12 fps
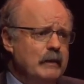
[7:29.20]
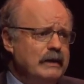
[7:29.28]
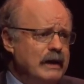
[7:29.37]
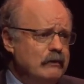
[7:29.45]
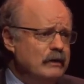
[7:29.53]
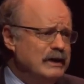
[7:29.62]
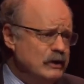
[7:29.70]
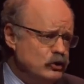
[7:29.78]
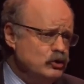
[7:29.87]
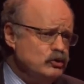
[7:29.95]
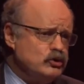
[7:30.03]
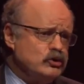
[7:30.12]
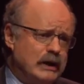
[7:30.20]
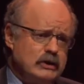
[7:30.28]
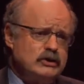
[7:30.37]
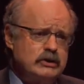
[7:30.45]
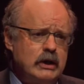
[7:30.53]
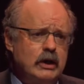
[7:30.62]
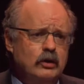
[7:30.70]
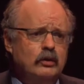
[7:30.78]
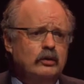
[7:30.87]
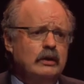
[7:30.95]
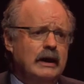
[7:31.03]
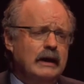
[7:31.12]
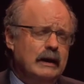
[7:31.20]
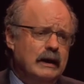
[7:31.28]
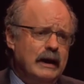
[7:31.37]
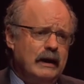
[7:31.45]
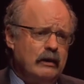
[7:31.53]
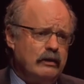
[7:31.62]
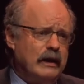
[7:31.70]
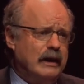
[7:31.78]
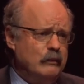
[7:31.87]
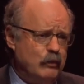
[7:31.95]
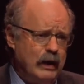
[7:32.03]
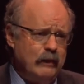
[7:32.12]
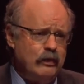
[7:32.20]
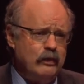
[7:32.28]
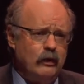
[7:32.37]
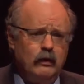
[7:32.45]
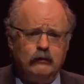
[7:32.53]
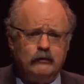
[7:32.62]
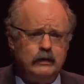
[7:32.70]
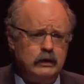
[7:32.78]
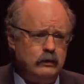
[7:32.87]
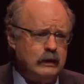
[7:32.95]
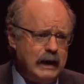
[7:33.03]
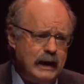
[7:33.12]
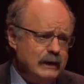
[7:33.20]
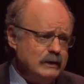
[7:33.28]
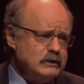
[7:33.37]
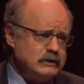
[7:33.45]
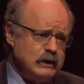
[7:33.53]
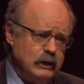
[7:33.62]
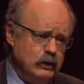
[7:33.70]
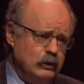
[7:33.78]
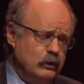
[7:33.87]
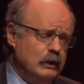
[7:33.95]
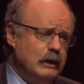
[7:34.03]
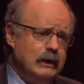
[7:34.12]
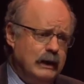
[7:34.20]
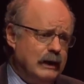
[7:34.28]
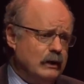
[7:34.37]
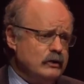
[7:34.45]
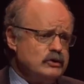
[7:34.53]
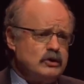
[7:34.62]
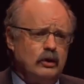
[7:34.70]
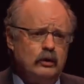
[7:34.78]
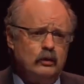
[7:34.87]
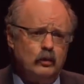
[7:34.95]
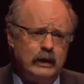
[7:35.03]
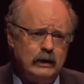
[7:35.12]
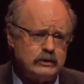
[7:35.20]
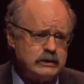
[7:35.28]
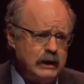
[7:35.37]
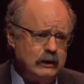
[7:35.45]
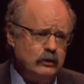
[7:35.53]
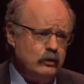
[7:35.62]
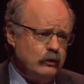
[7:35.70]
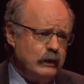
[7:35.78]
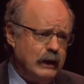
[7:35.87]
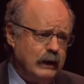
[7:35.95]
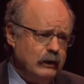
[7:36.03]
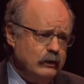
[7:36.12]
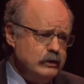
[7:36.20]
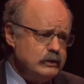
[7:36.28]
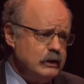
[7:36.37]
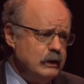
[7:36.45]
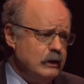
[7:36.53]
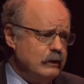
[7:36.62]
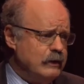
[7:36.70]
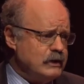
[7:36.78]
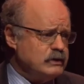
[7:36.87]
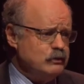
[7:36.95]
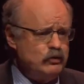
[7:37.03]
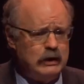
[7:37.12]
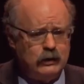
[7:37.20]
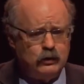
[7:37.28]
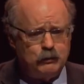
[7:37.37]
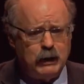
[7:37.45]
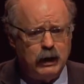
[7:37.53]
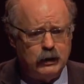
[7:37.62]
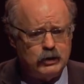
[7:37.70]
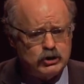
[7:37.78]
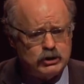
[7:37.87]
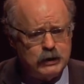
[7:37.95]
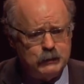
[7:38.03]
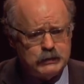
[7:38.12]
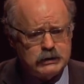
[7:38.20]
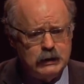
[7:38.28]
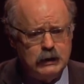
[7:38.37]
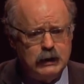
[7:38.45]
They really do stretch the whole length and breadth of the UK. So England, Scotland, Wales and Northern Ireland, there's some really good partnerships.